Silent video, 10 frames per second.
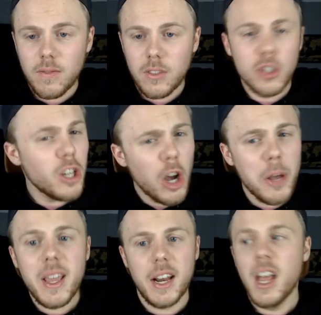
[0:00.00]
Do you know what I
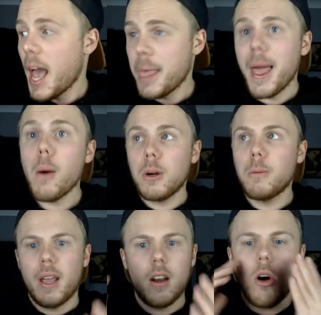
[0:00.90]
mean? And that would have
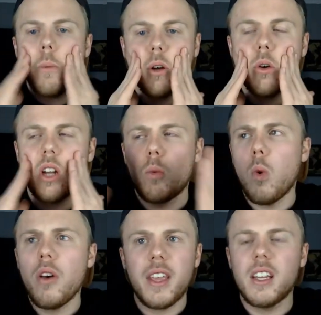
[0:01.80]
been, oh my god, like,
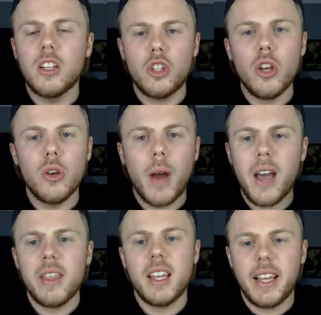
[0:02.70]
what are they going to do? How
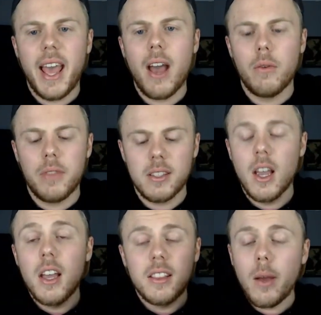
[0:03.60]
are they going to get out of this?
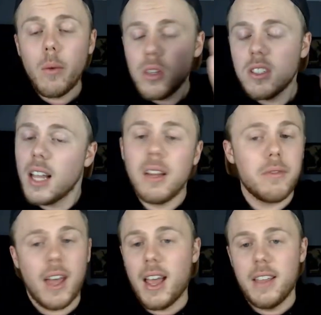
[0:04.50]
There was none of
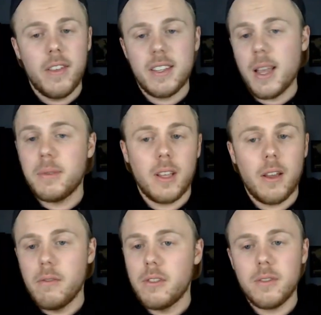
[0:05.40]
that in this episode.